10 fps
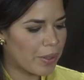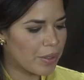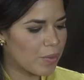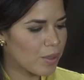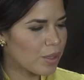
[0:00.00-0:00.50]

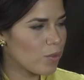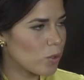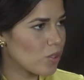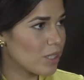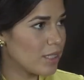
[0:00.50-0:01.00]
partner with
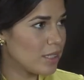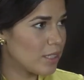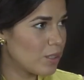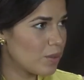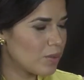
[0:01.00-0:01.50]
Voto
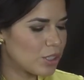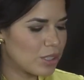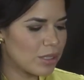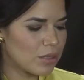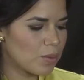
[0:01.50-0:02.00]
Latino, which
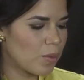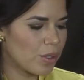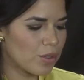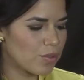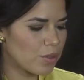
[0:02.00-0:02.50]
is this
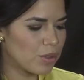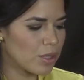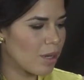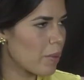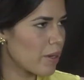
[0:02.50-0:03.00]
wonderful
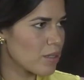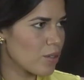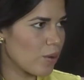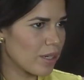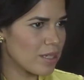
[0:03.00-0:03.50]

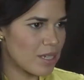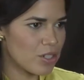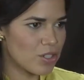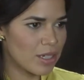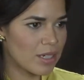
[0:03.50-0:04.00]
nonpartisan
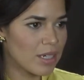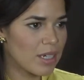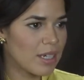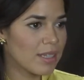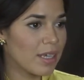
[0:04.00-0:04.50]
organization
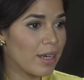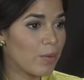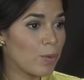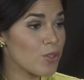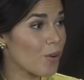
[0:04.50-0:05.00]
that
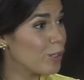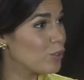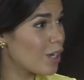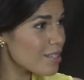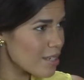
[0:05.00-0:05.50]
Rosario
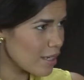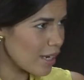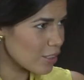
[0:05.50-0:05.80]
Dawson